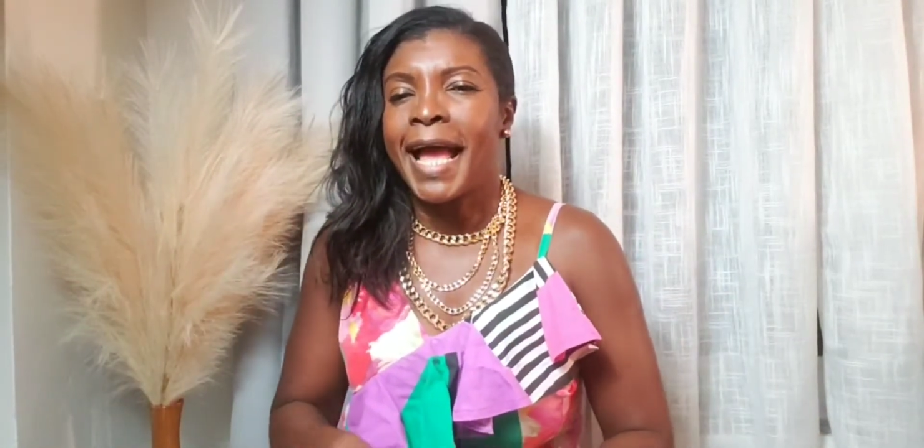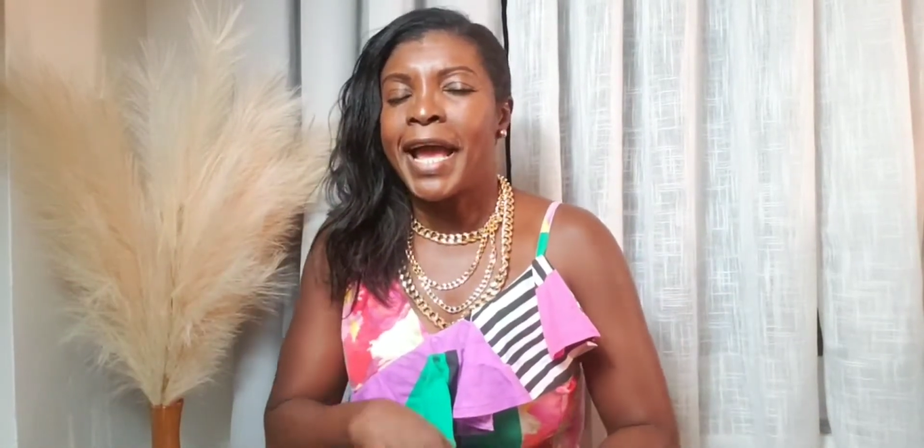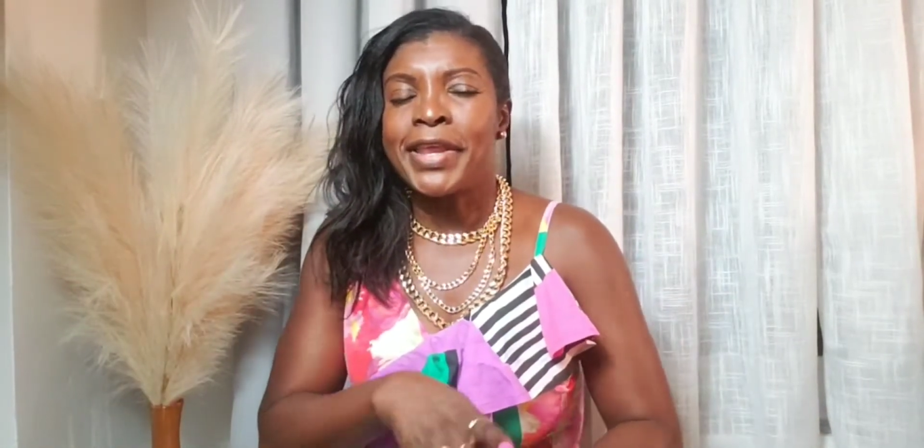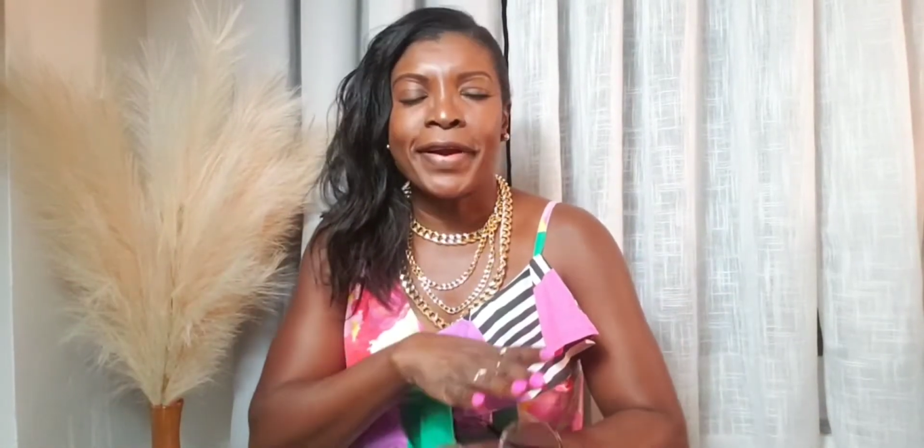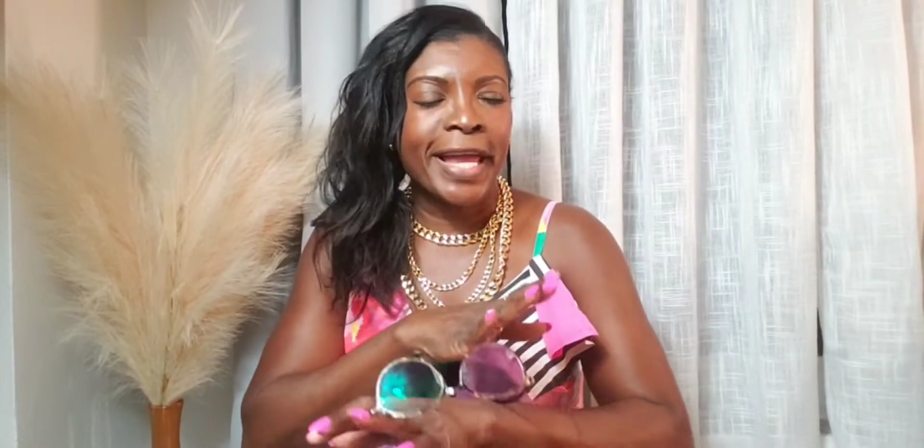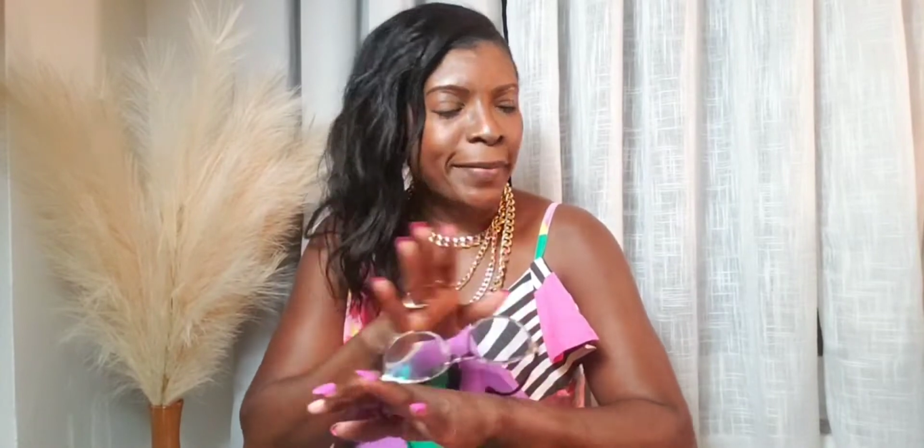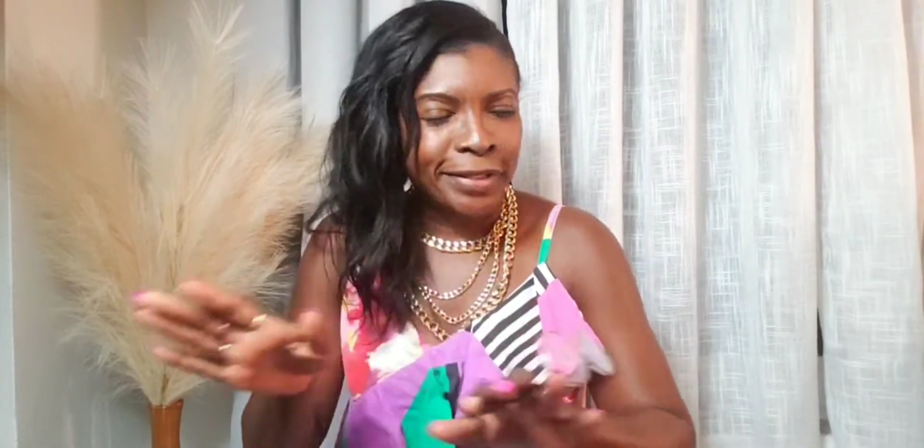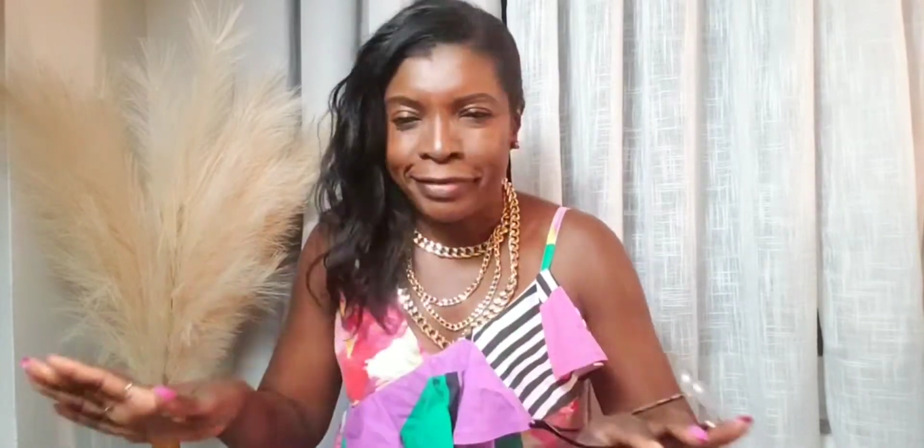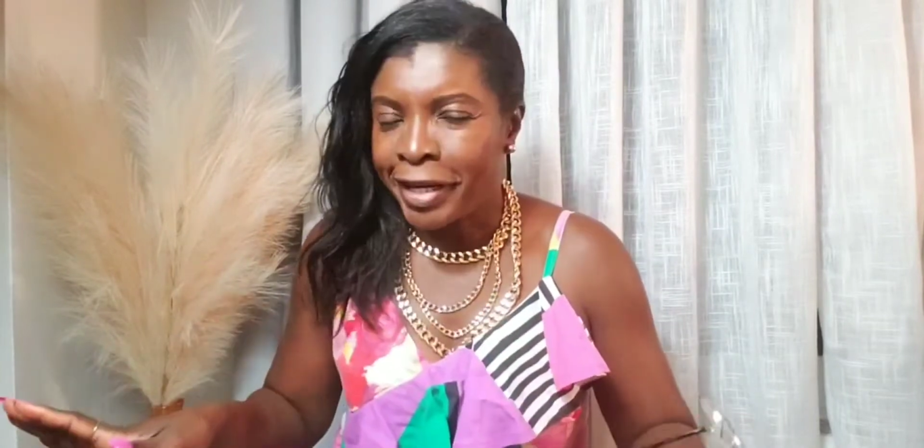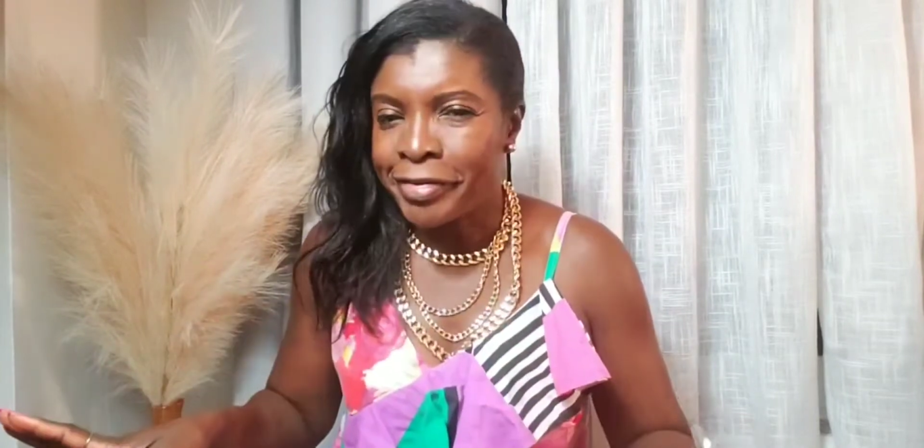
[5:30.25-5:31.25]
and you're able to
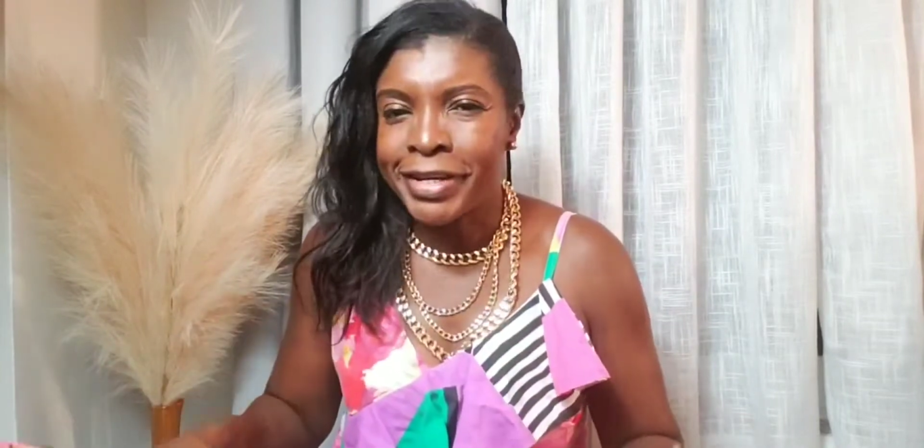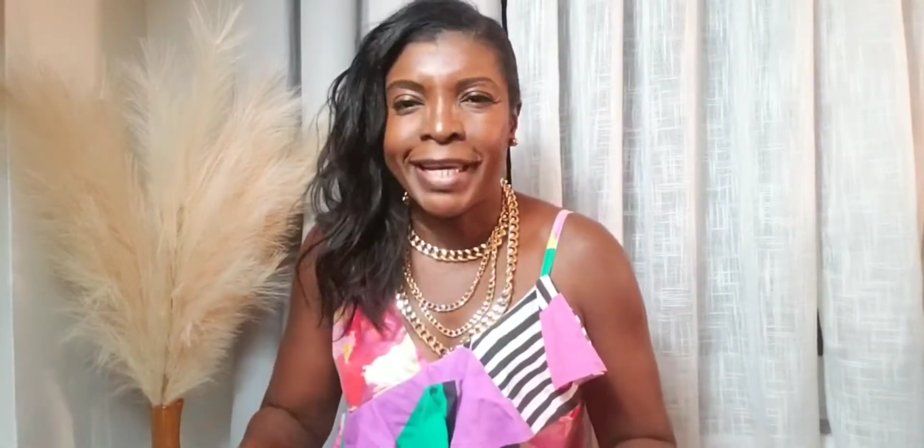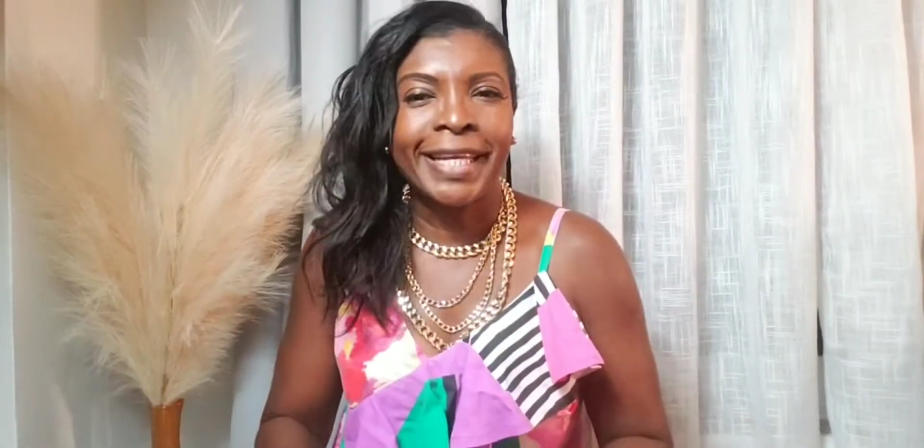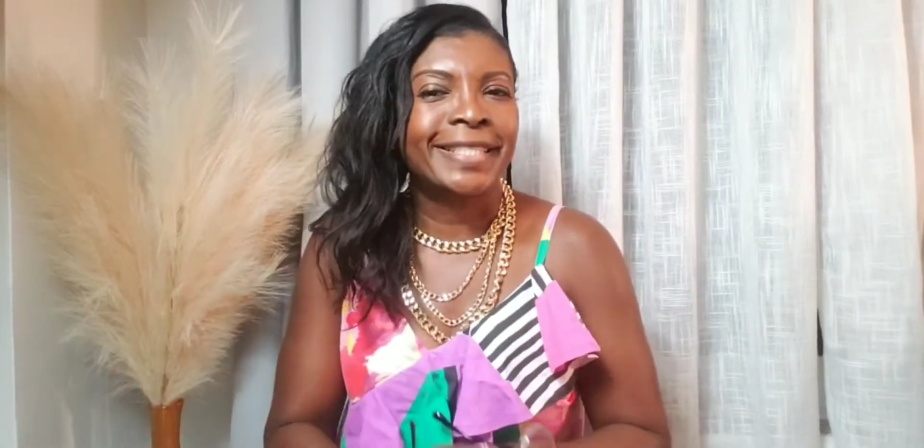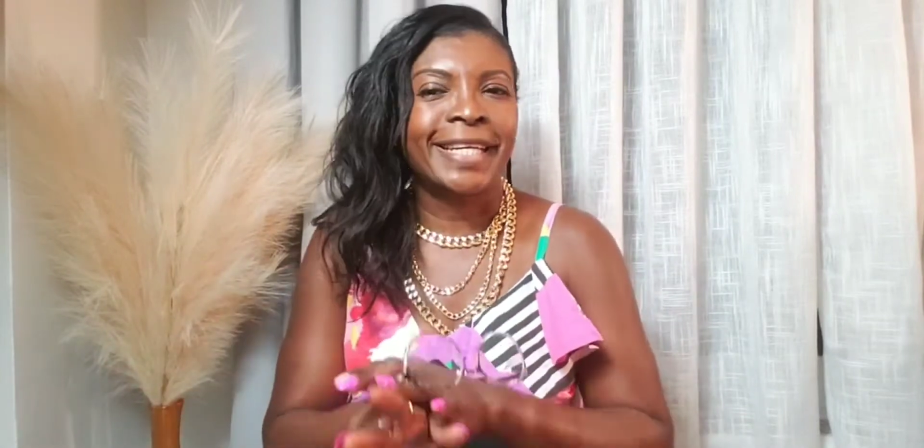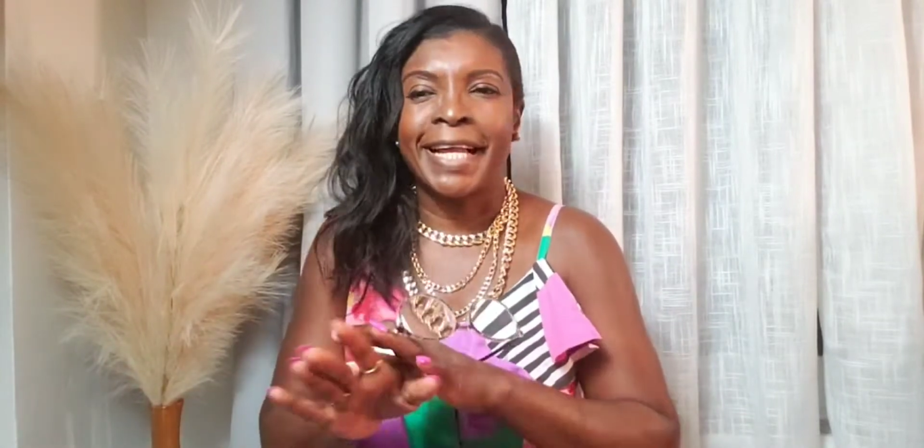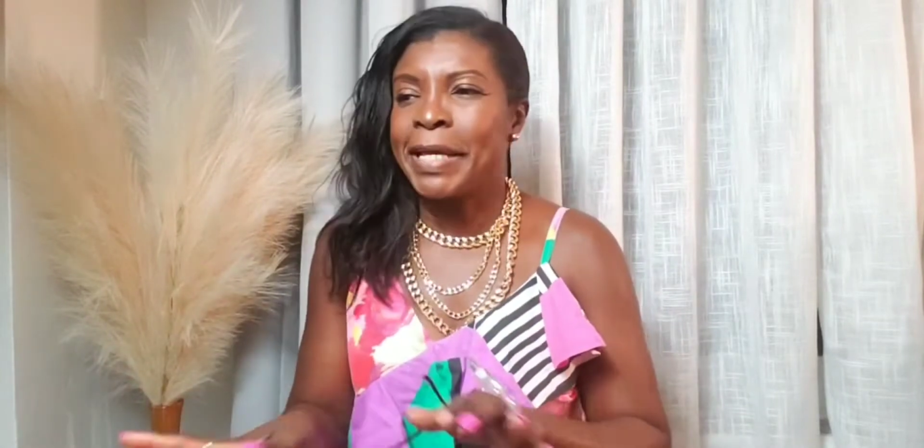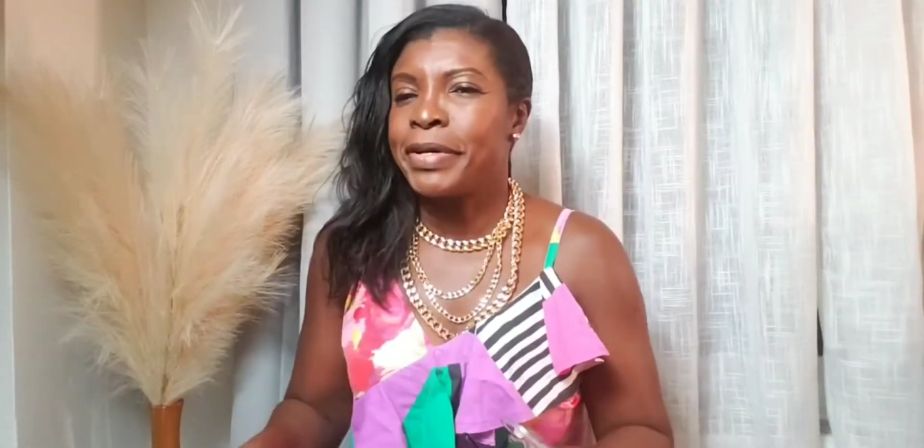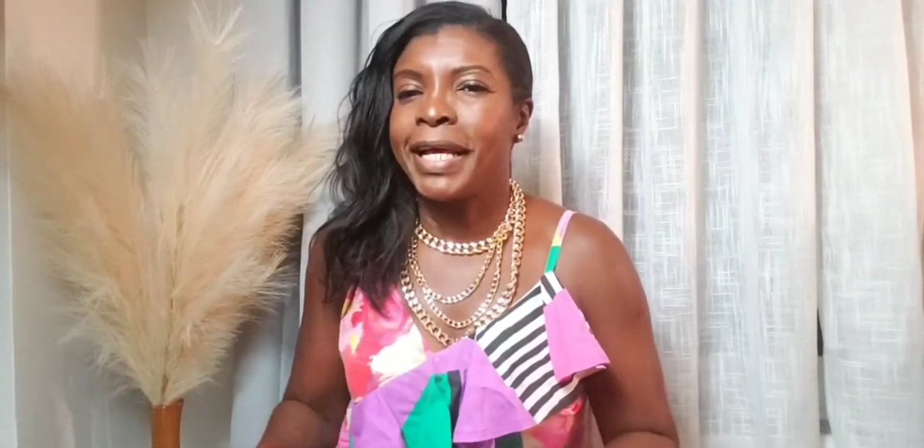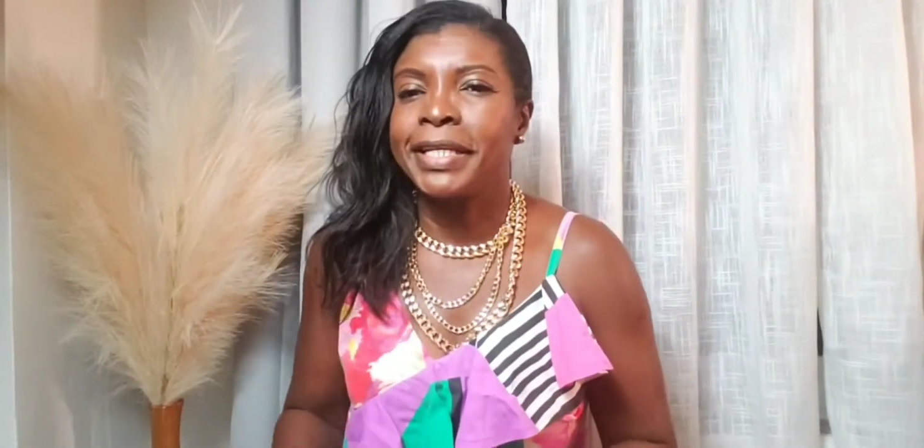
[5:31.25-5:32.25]
file for your kids and claim
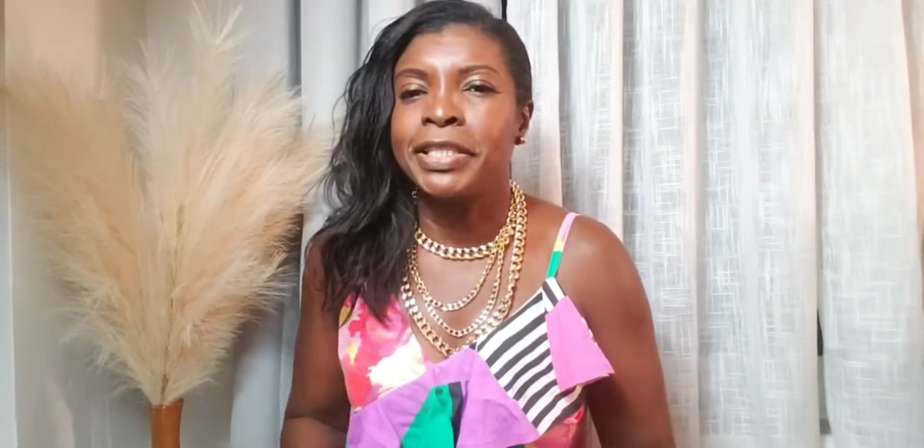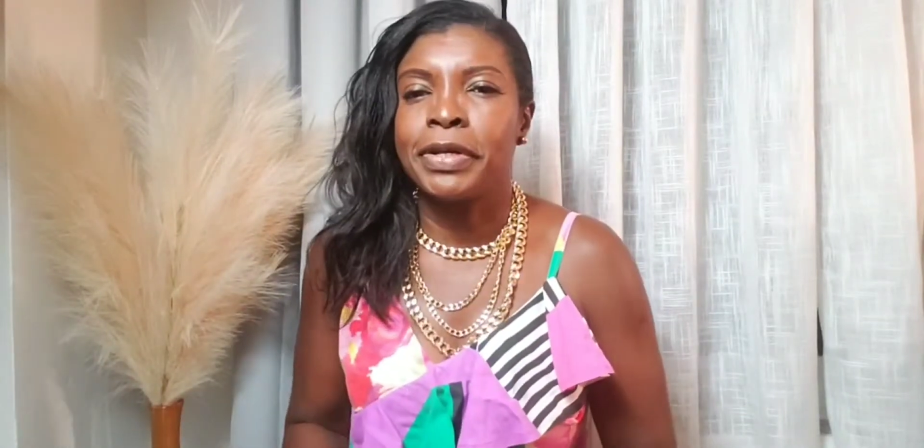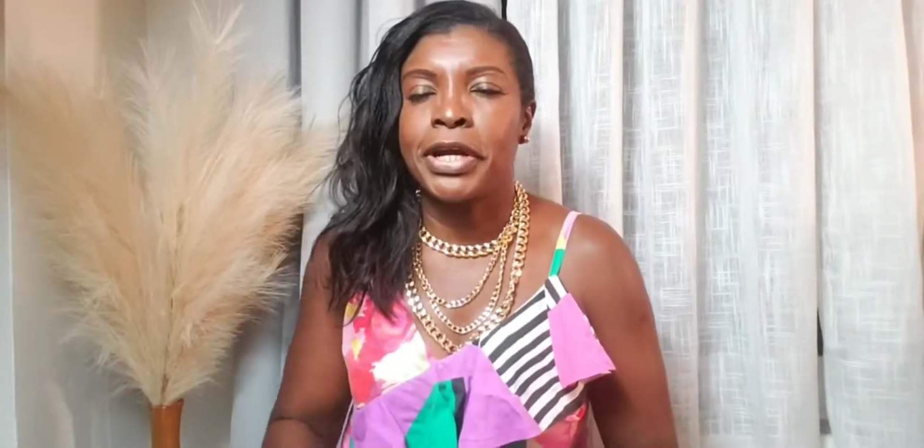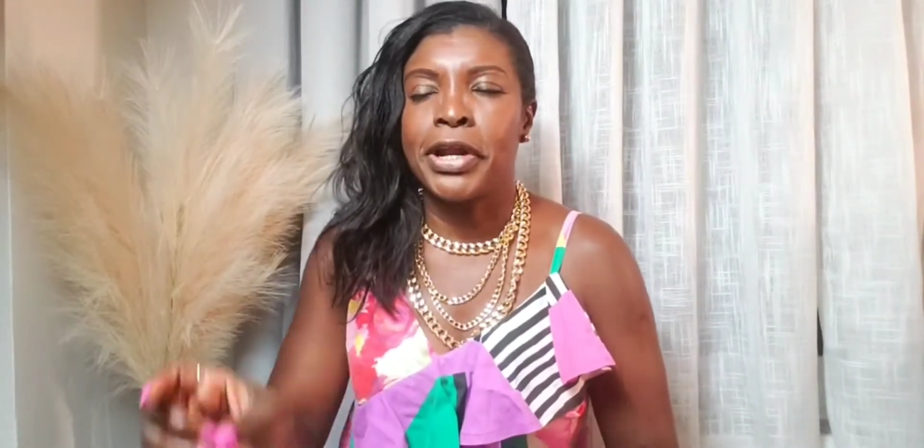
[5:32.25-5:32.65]
your land in Jamaica.